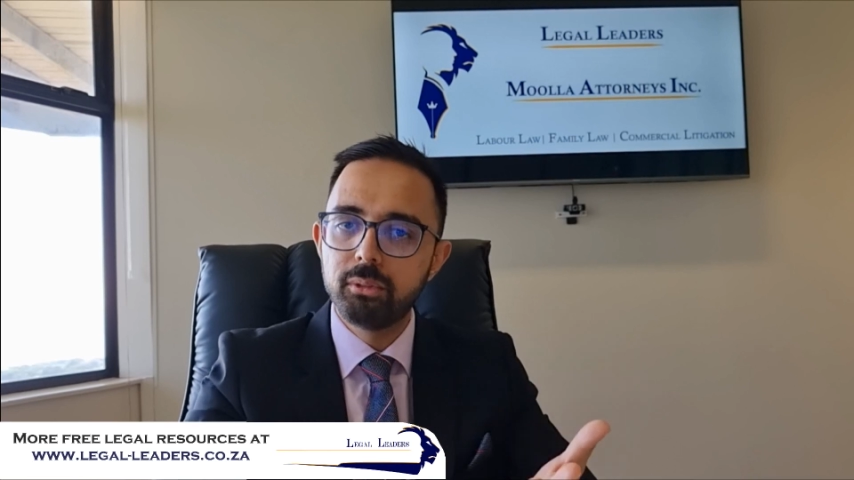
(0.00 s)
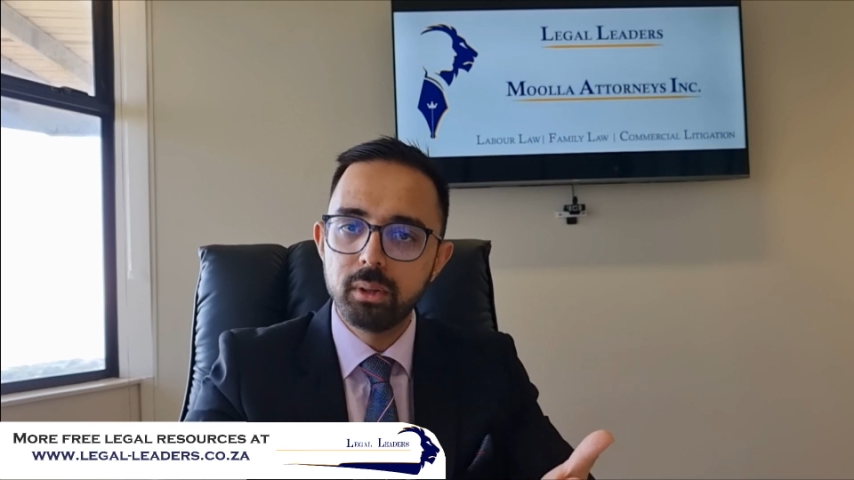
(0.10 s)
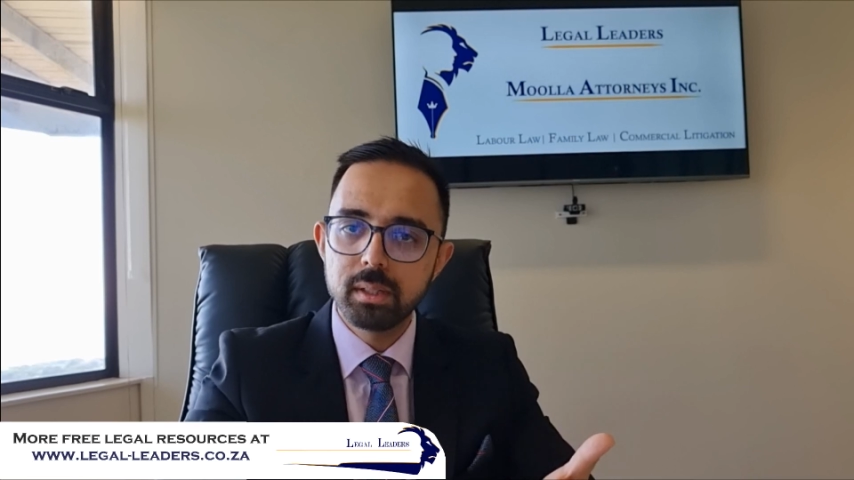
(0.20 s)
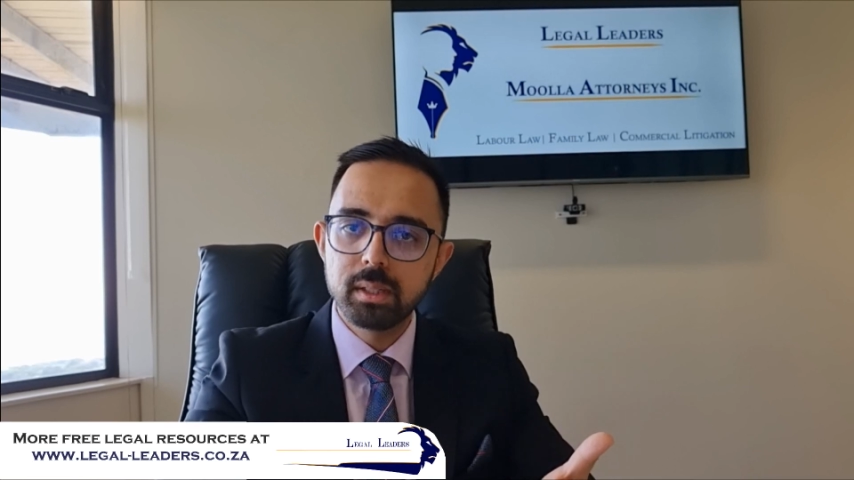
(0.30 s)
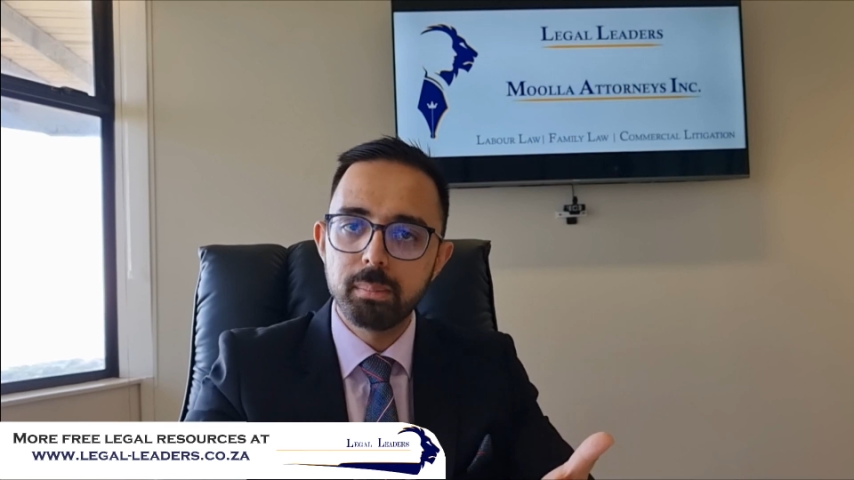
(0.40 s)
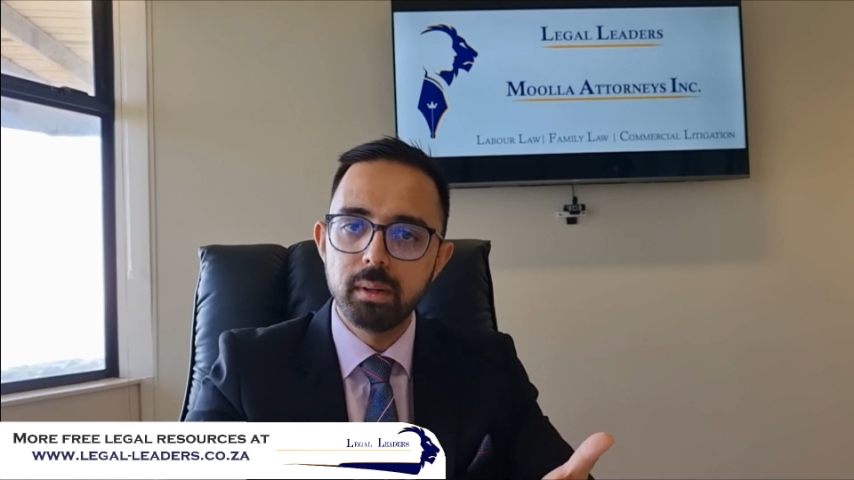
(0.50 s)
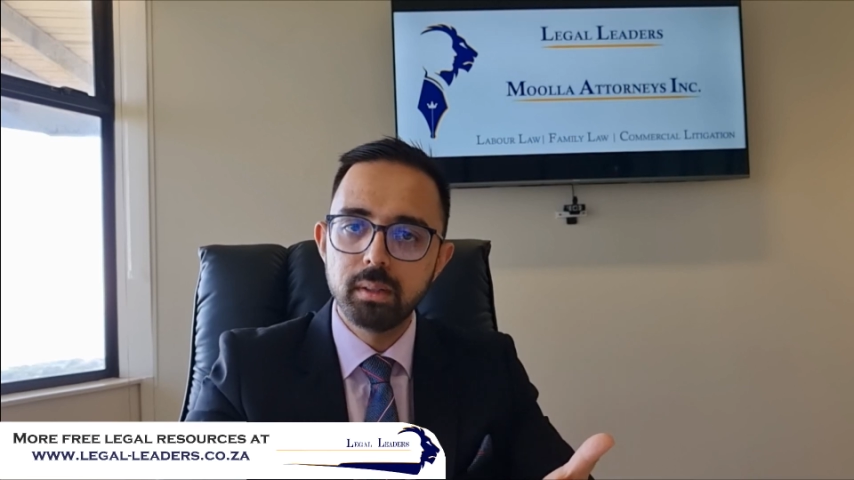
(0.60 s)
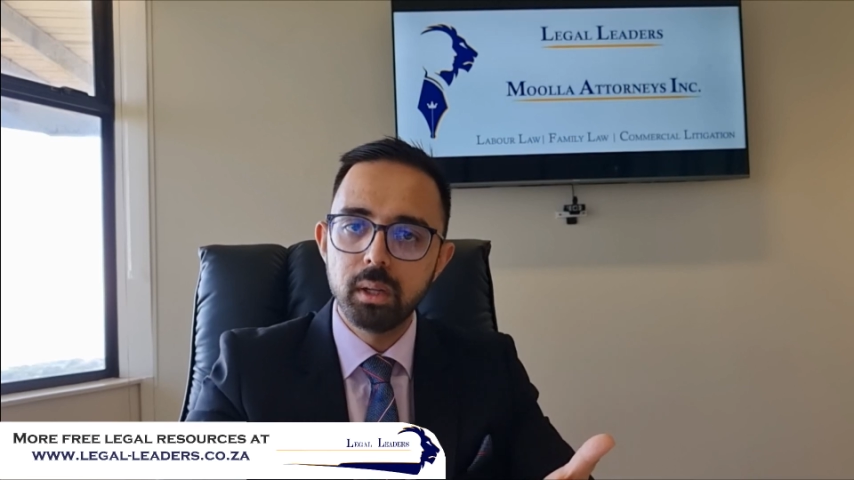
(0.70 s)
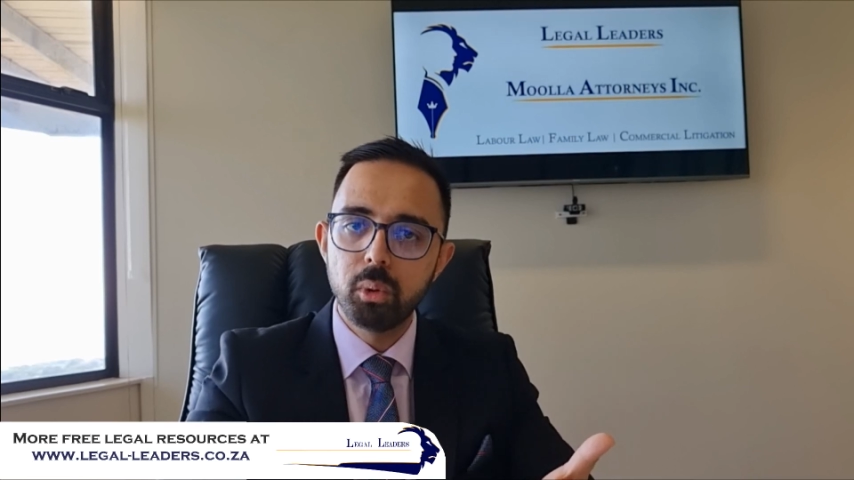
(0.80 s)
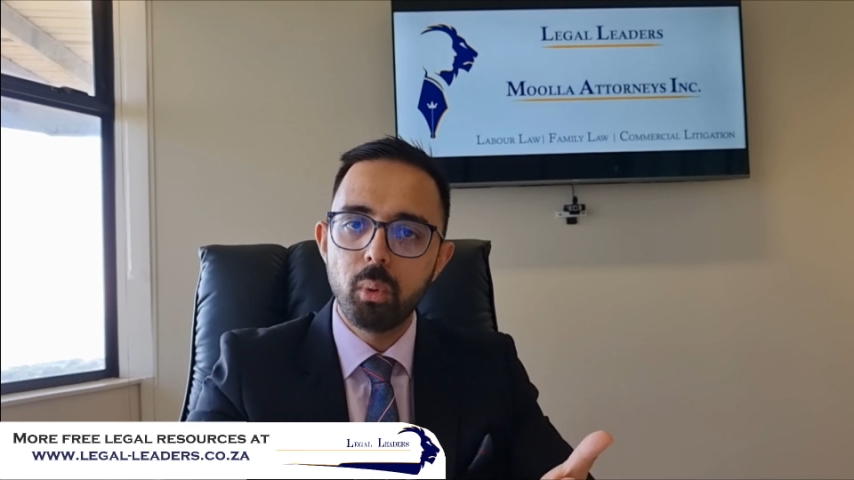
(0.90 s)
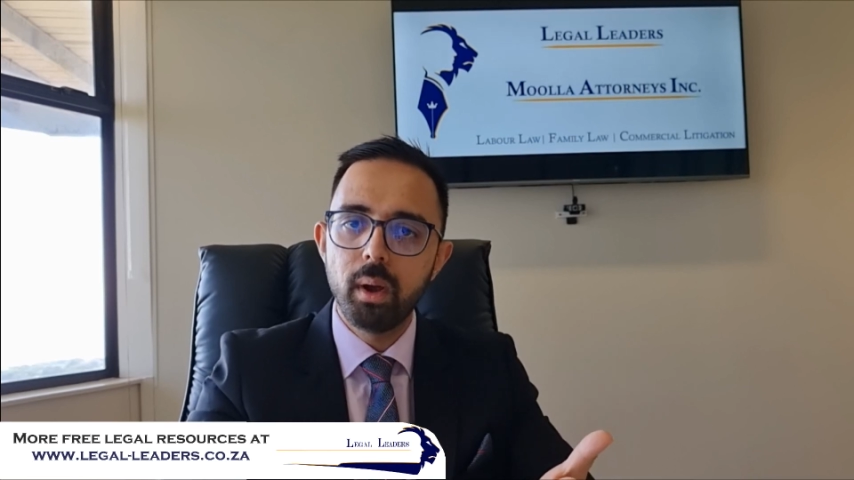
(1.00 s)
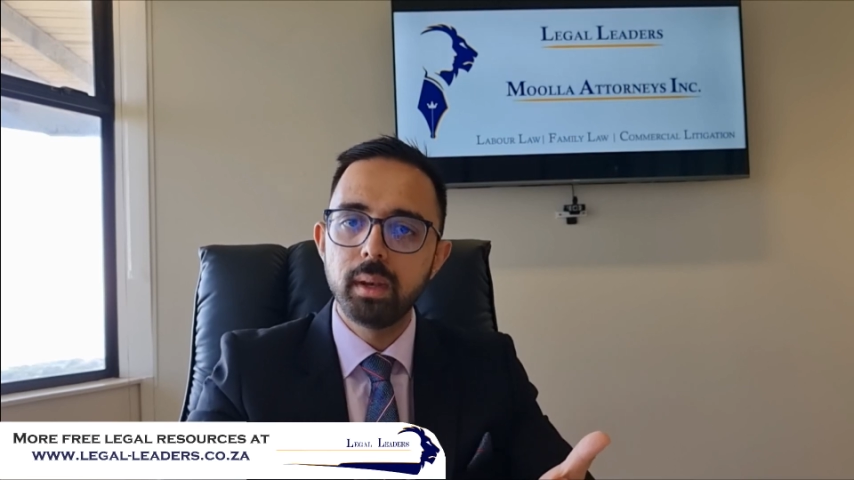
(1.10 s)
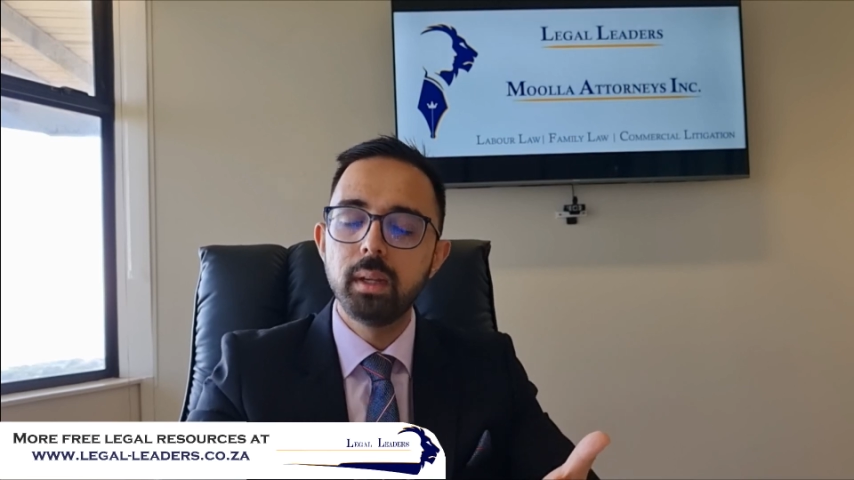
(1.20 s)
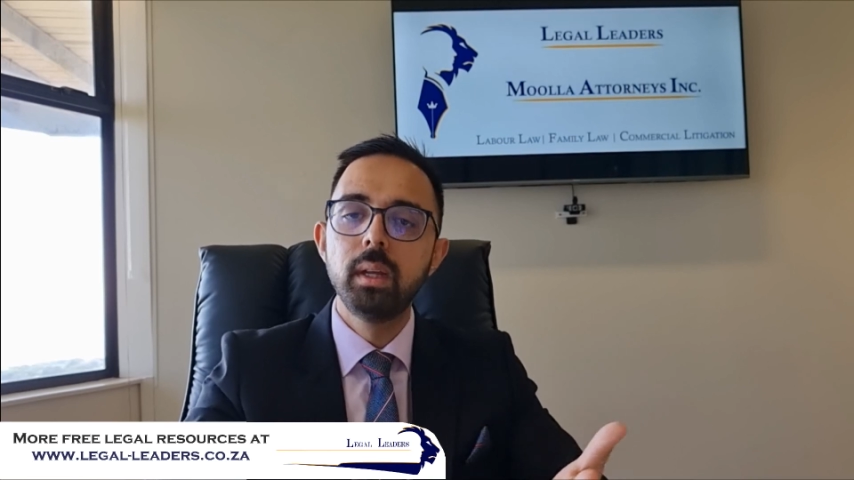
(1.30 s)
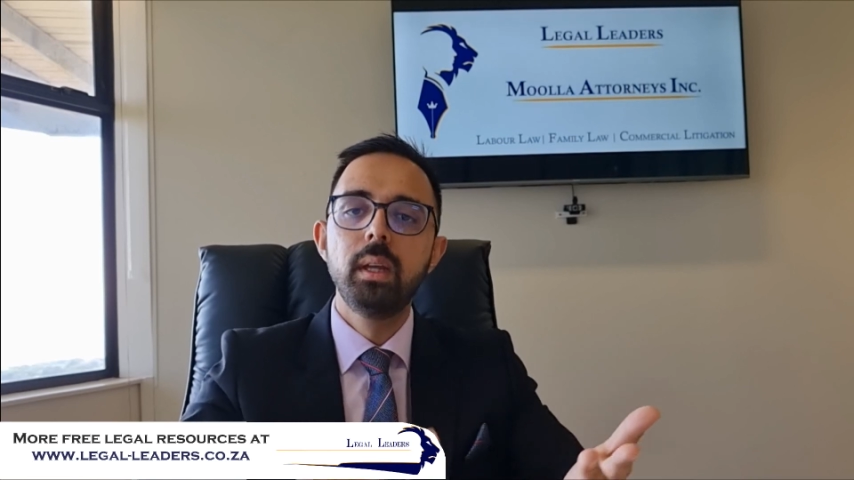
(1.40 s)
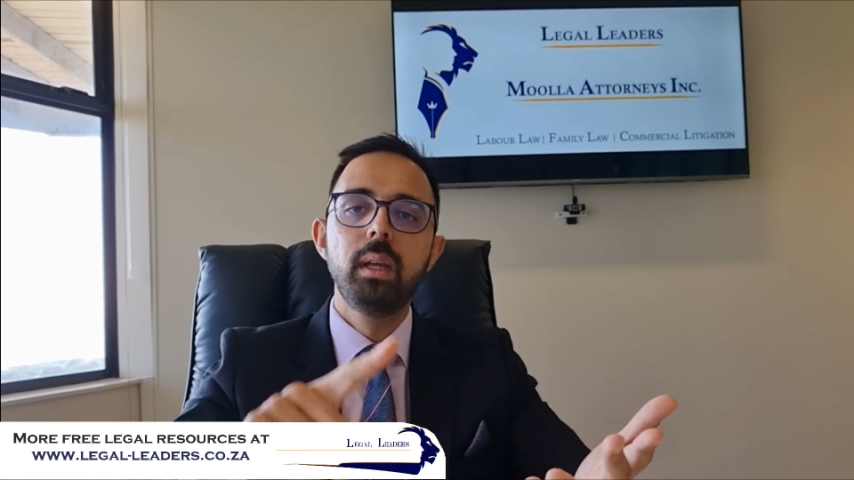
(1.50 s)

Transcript: for disciplinary inquiry,